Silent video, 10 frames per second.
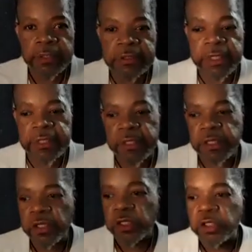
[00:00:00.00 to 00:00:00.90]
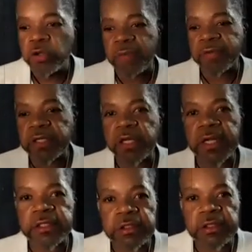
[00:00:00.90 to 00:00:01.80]
He said, you have a
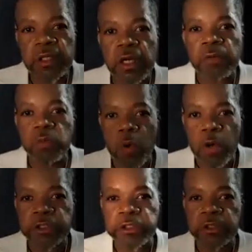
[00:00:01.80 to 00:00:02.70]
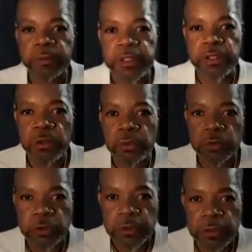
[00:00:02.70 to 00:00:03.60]
lust of wanting to be
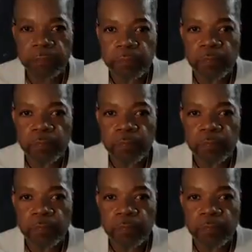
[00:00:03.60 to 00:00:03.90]
used.